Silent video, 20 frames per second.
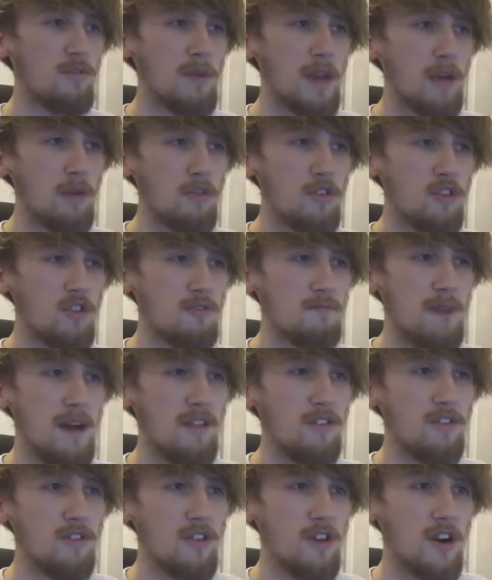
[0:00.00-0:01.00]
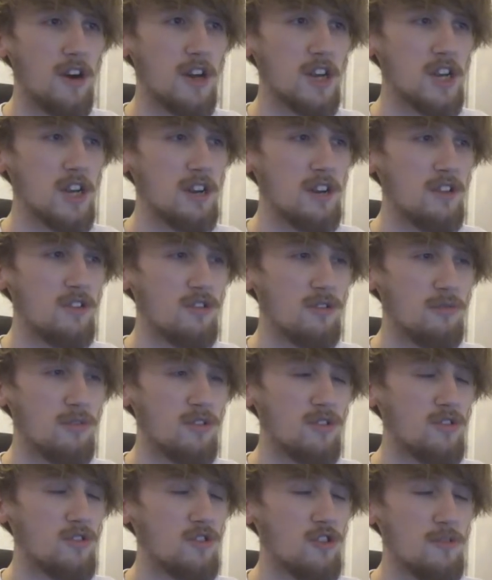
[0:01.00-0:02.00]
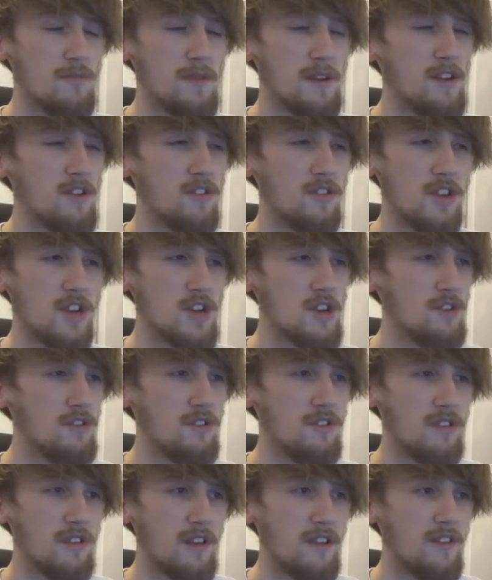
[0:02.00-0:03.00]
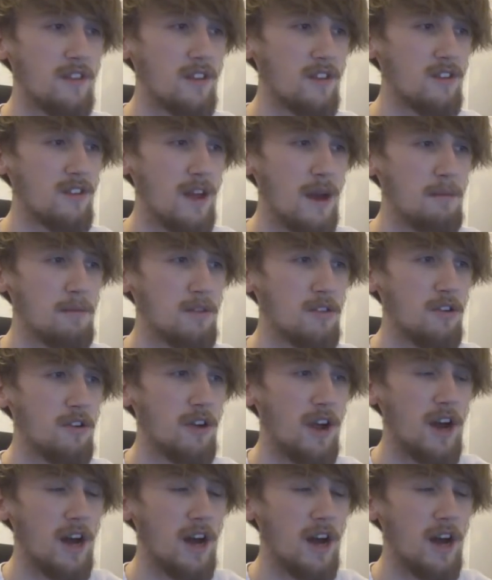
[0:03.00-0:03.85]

for me was Spencer. She did some stupid decisions in this episode.